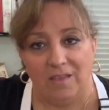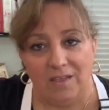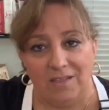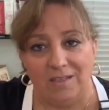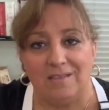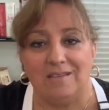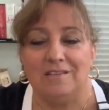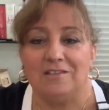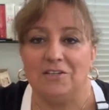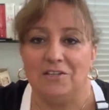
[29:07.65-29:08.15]

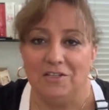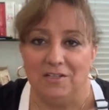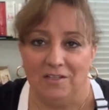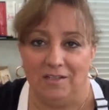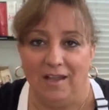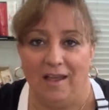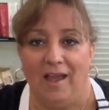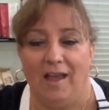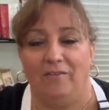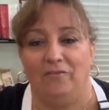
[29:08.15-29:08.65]
This is
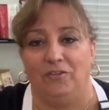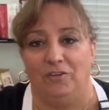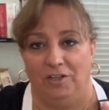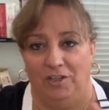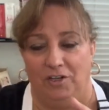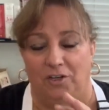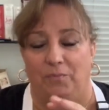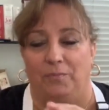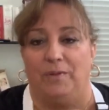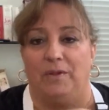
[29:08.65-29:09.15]
gonna have
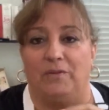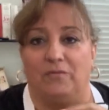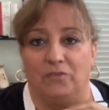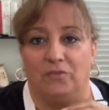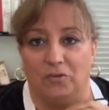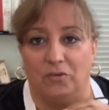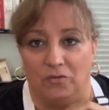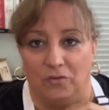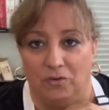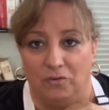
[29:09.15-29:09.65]
a little bit
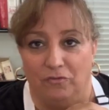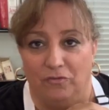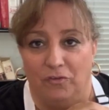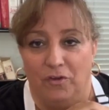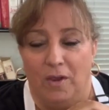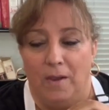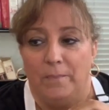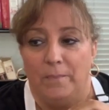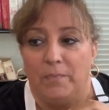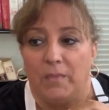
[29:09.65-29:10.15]
of a
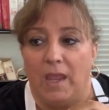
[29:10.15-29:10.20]
groove.